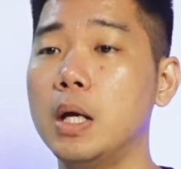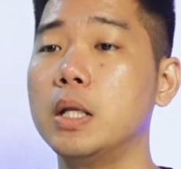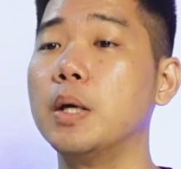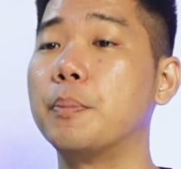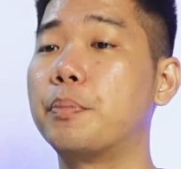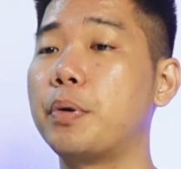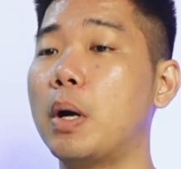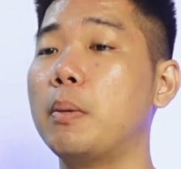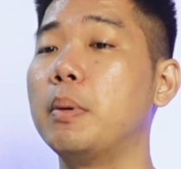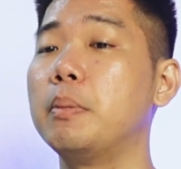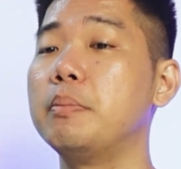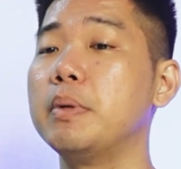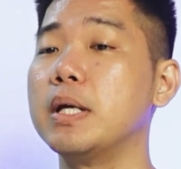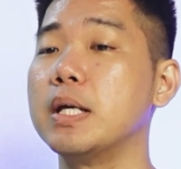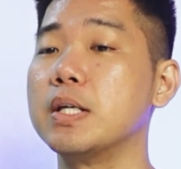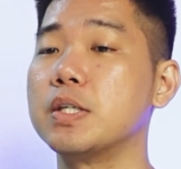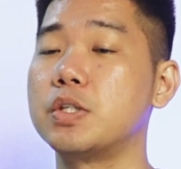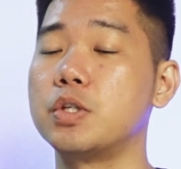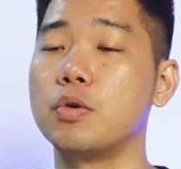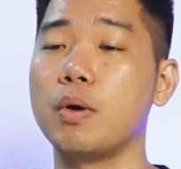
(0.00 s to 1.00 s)
The problem
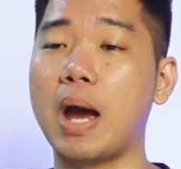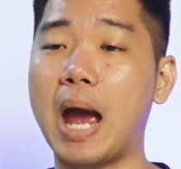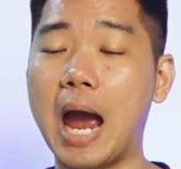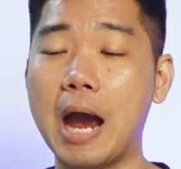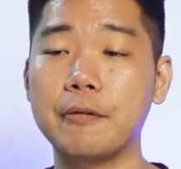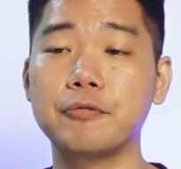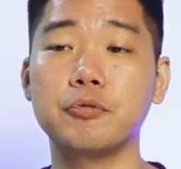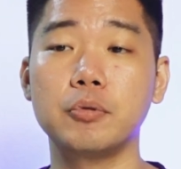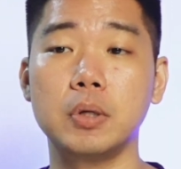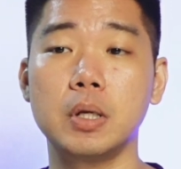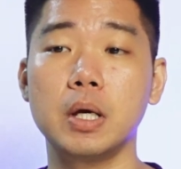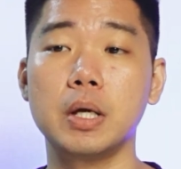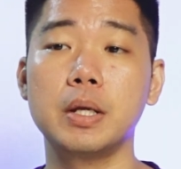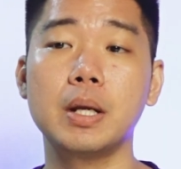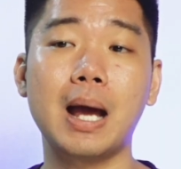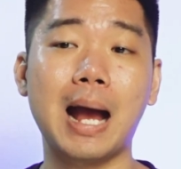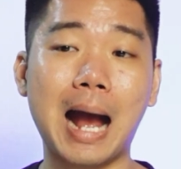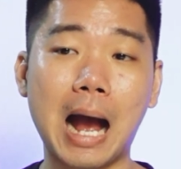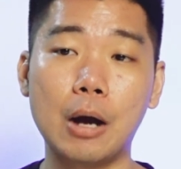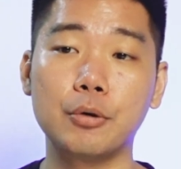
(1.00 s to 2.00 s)
is you have to learn
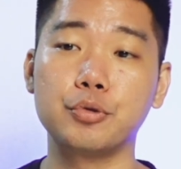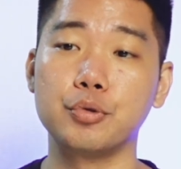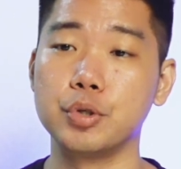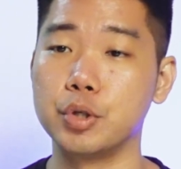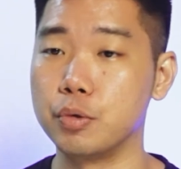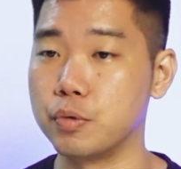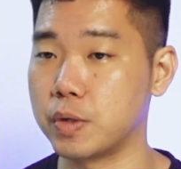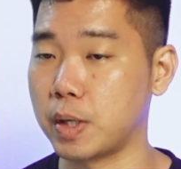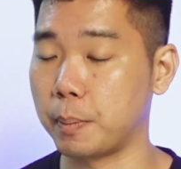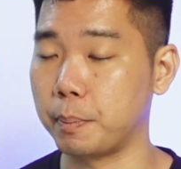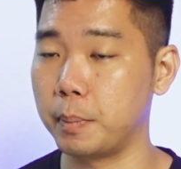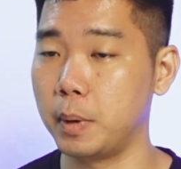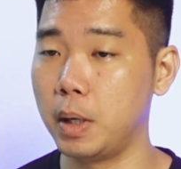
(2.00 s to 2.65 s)
how to use them.